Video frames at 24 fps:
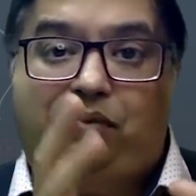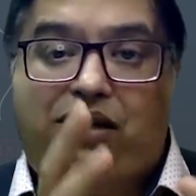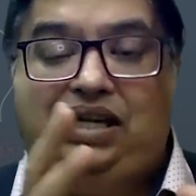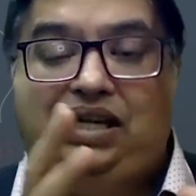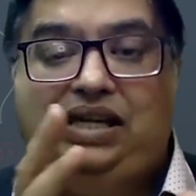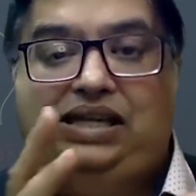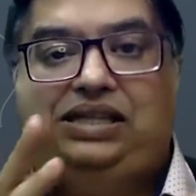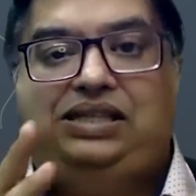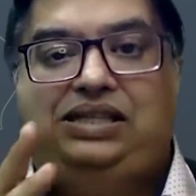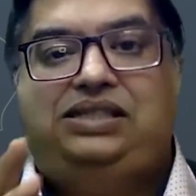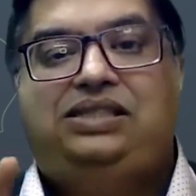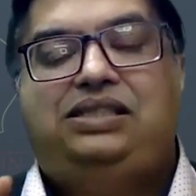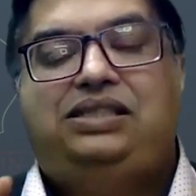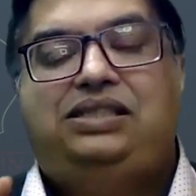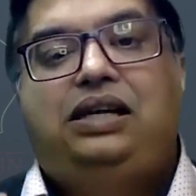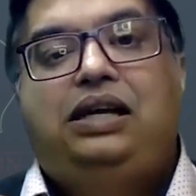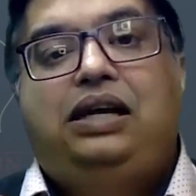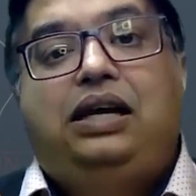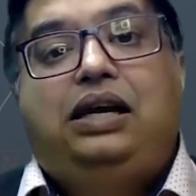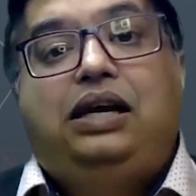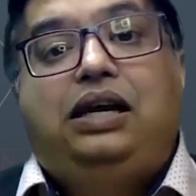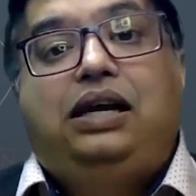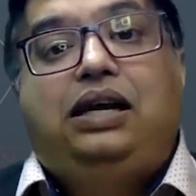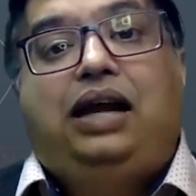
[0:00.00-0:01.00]
place,
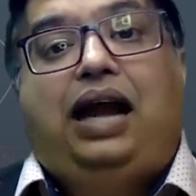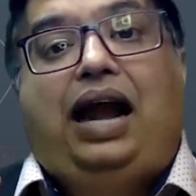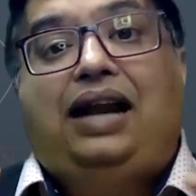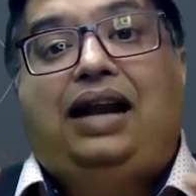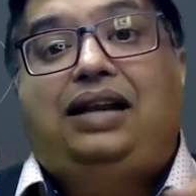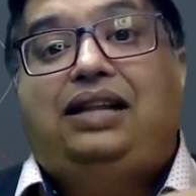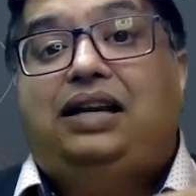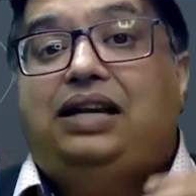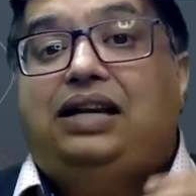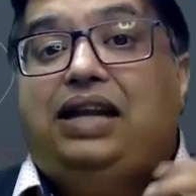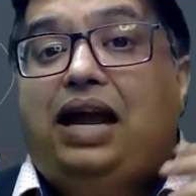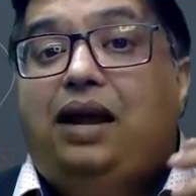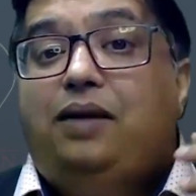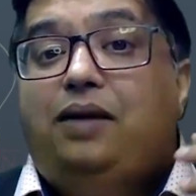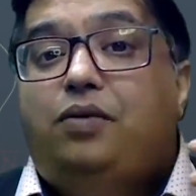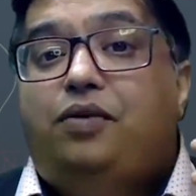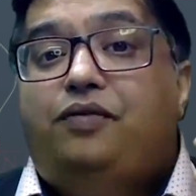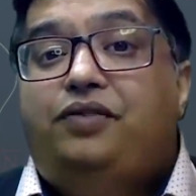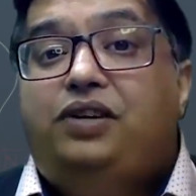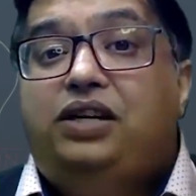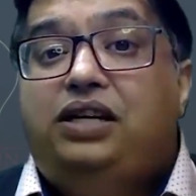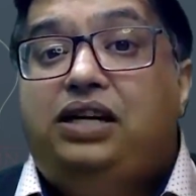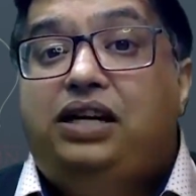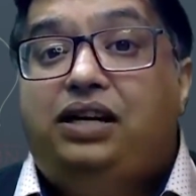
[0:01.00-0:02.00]
at the time
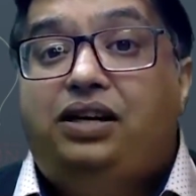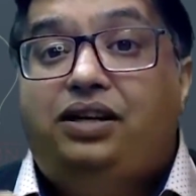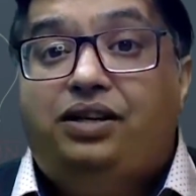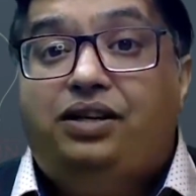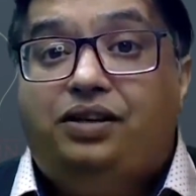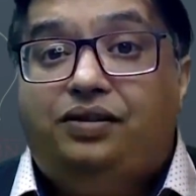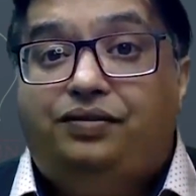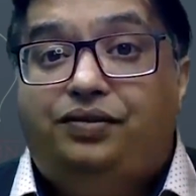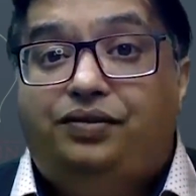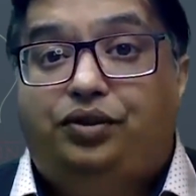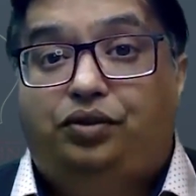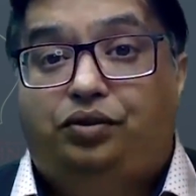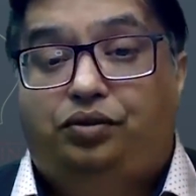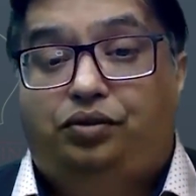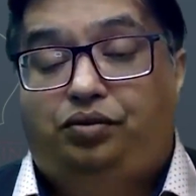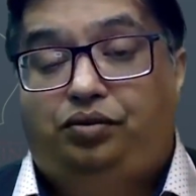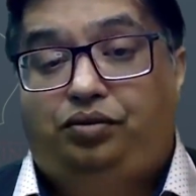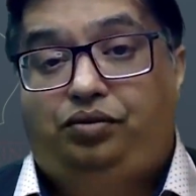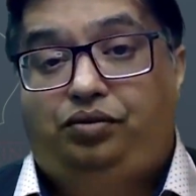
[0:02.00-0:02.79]
of an interview,